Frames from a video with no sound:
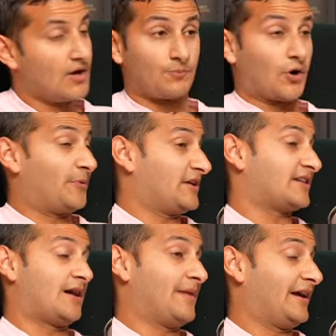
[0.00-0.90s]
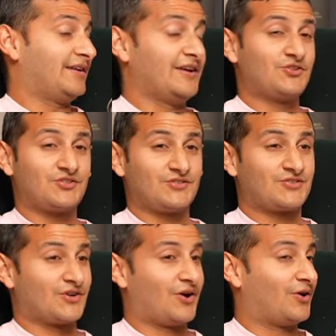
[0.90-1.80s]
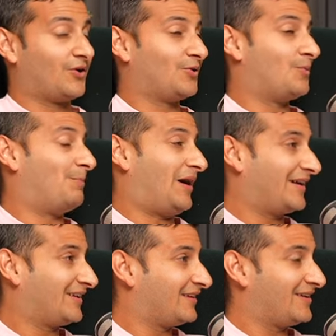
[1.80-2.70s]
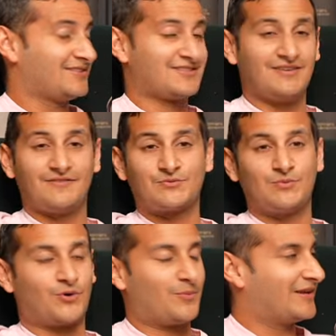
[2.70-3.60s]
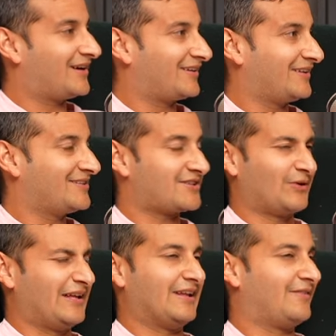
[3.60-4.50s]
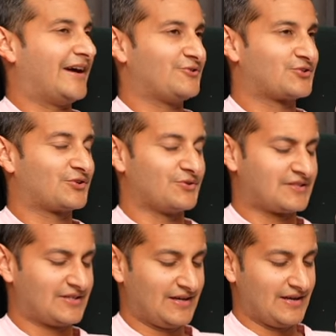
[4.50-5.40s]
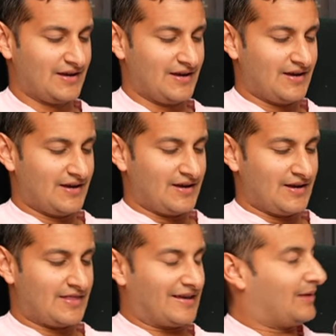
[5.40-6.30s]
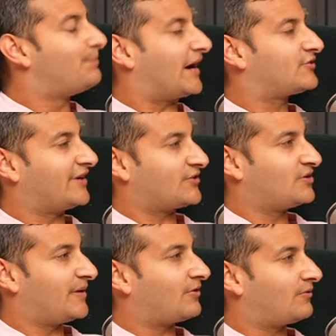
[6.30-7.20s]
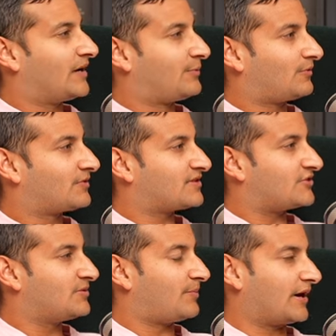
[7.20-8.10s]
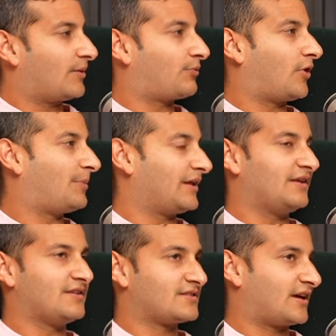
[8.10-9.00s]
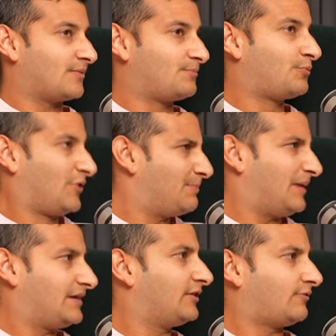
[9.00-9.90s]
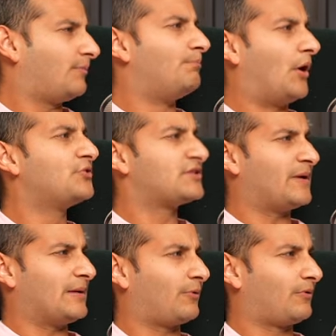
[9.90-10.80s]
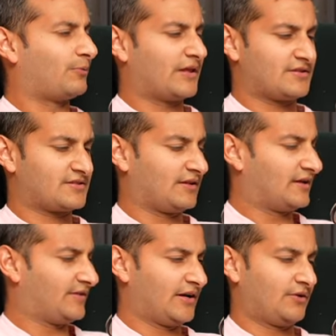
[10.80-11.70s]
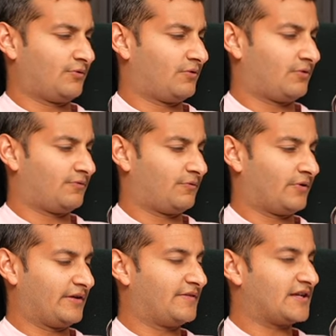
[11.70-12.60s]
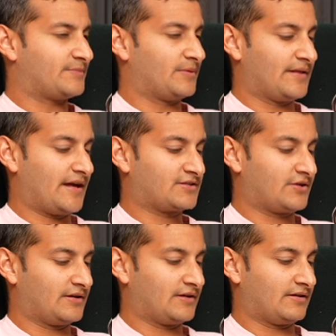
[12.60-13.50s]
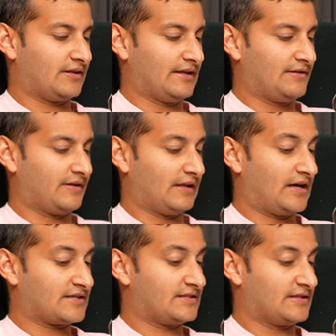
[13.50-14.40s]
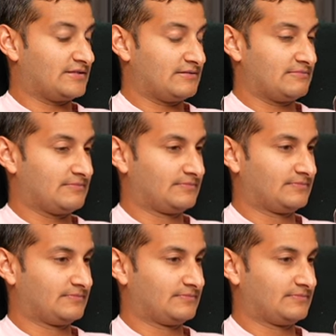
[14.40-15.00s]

Property is our main niche. So buyer leads, investment property kind of leads. I really love that just because the impact you can actually make on people, because actually buying a property is like a pretty big deal for yeah. most people, whether yeah. it's to live in or for investment, but that's going to leave a lasting